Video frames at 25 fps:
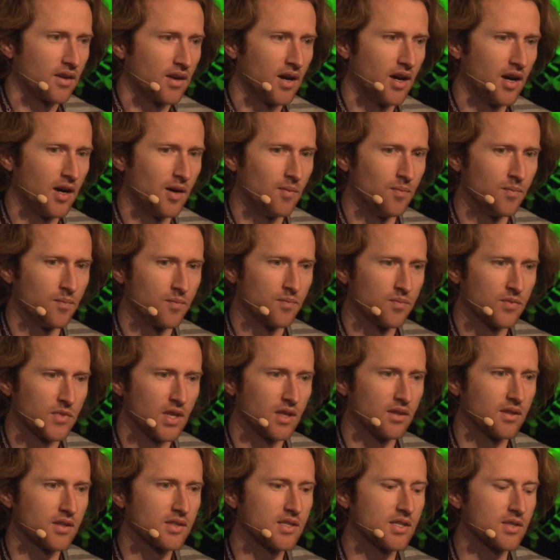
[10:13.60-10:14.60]

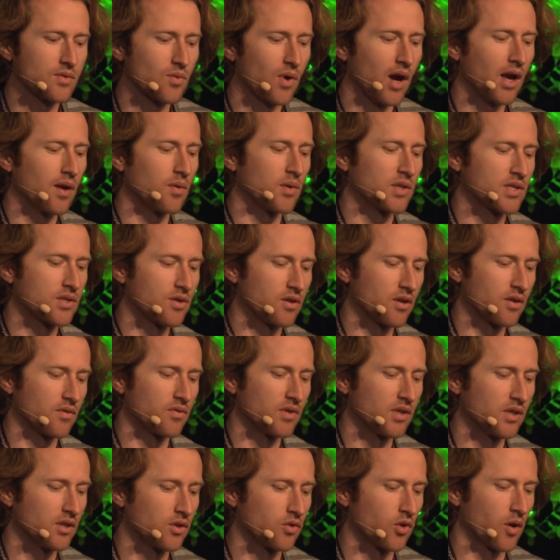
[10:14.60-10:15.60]
that this is why we sort of
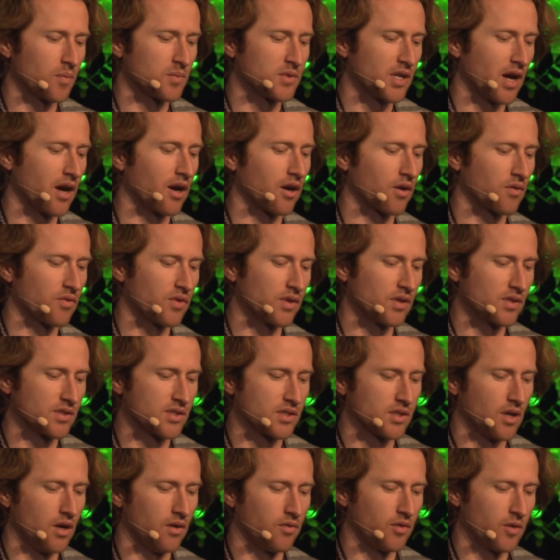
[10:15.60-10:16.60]
need cryptography to
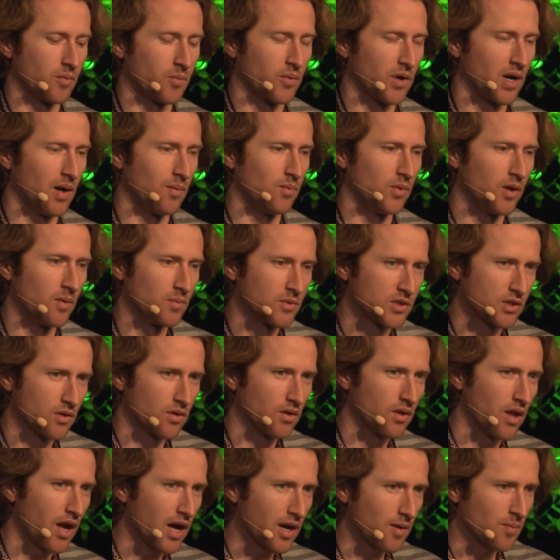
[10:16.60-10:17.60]
solve the problem. So
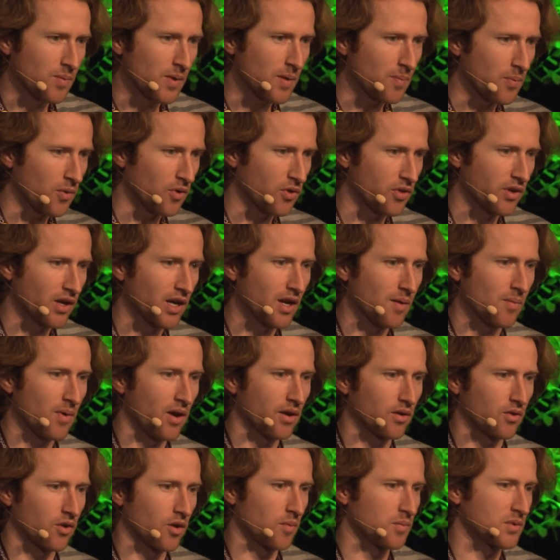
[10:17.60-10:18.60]
a lot of people think
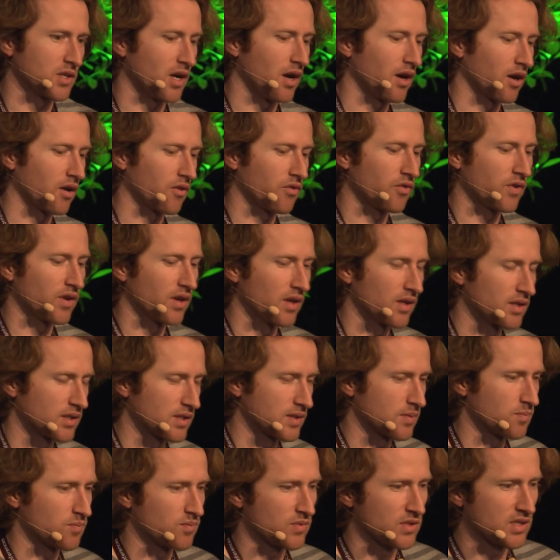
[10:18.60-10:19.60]
about cryptography
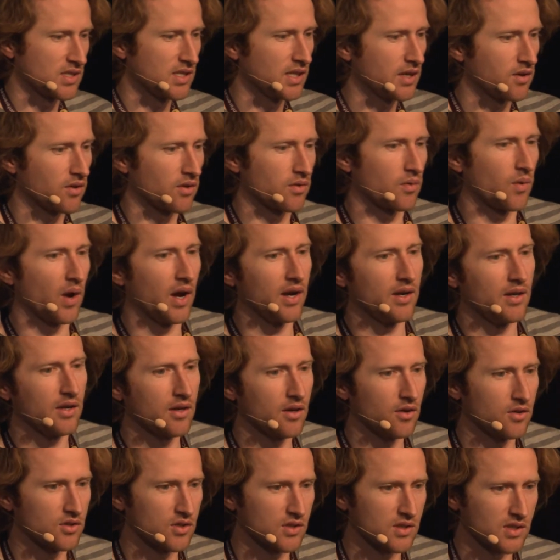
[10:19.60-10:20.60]
as secret
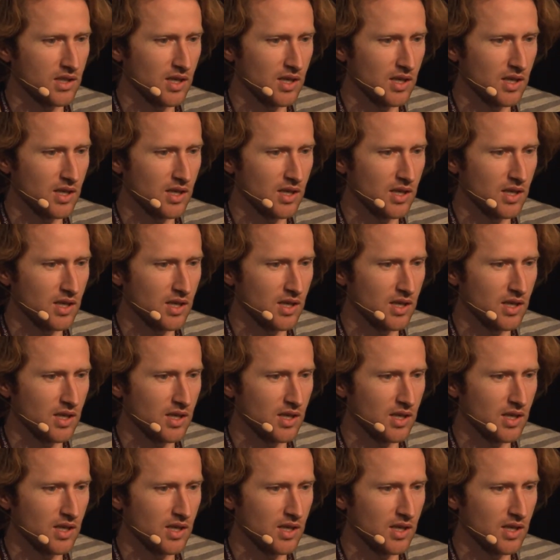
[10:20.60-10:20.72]
writing or just